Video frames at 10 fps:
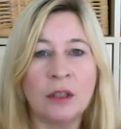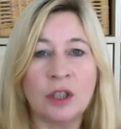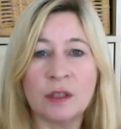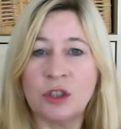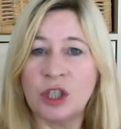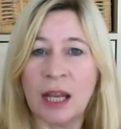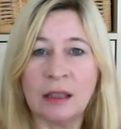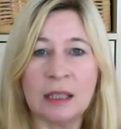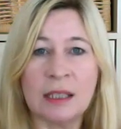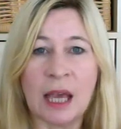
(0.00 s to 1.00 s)
just
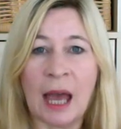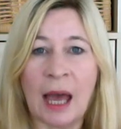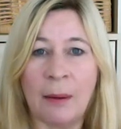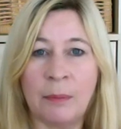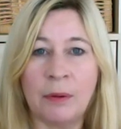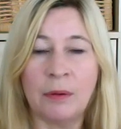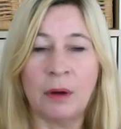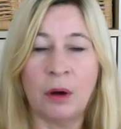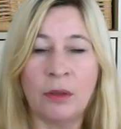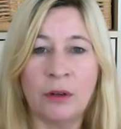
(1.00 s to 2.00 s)
gently tap
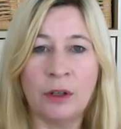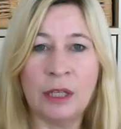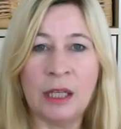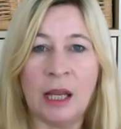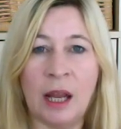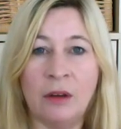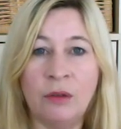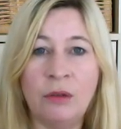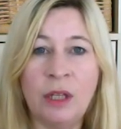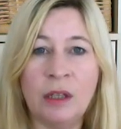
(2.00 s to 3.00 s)
on their knee
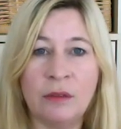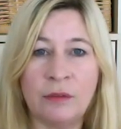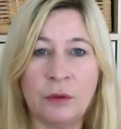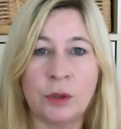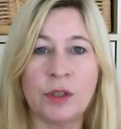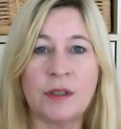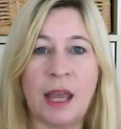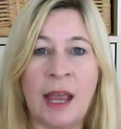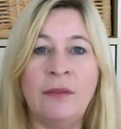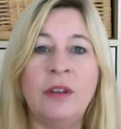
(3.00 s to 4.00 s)
and reinforce
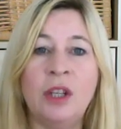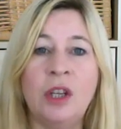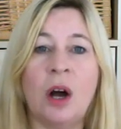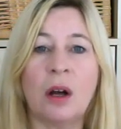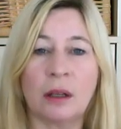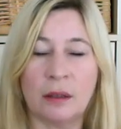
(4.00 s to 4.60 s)
every yuck